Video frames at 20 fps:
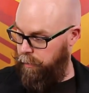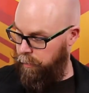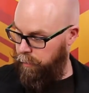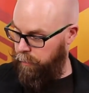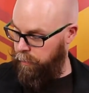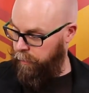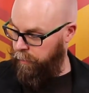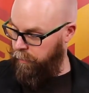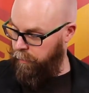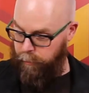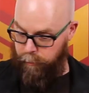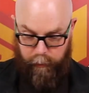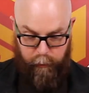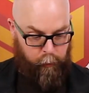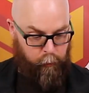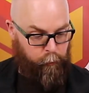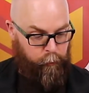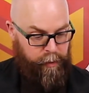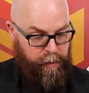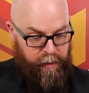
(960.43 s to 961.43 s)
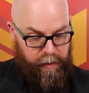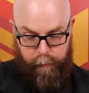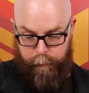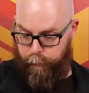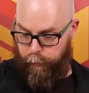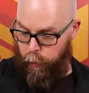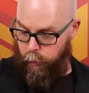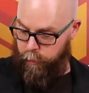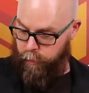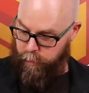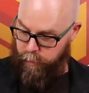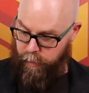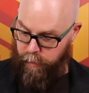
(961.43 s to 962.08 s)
like you're reading a book,